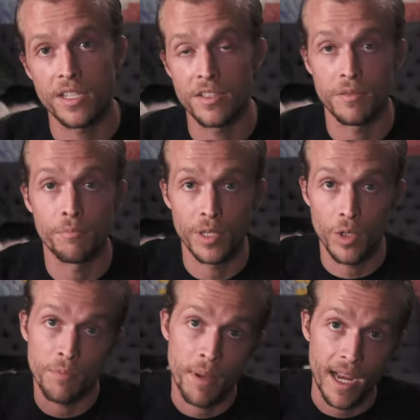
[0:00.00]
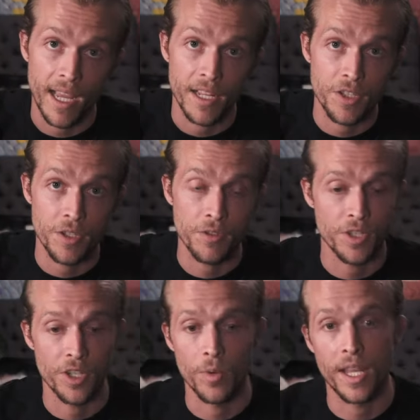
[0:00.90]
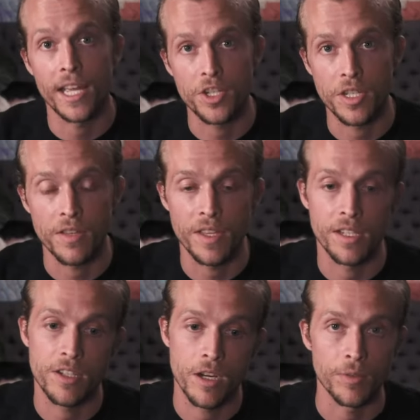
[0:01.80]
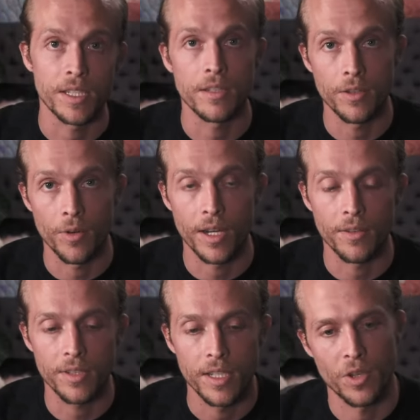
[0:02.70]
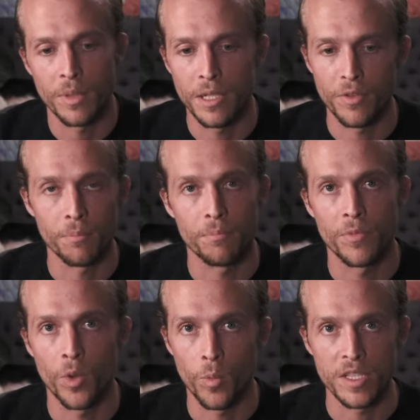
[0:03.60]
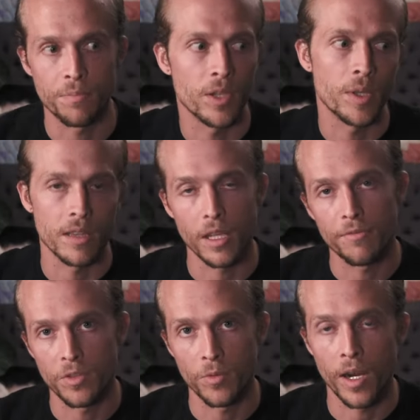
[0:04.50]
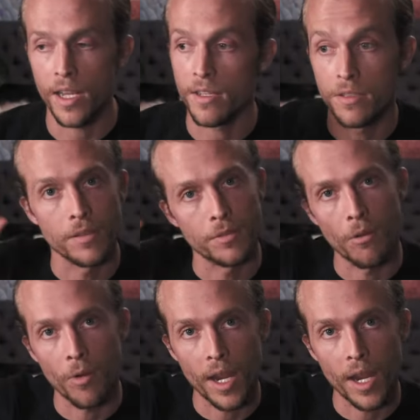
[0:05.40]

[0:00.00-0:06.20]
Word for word: it and doesn't blow it back at you so you don't catch it and then tow it into the ground. So I mean, if you're the wind's blowing left to right, you'd throw